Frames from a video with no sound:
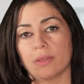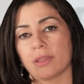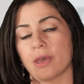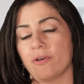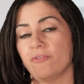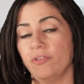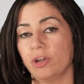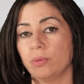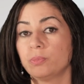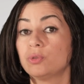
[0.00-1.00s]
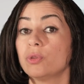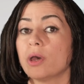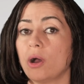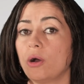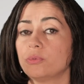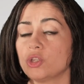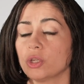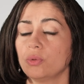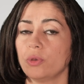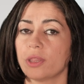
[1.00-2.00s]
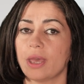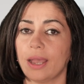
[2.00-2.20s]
the verb to the object with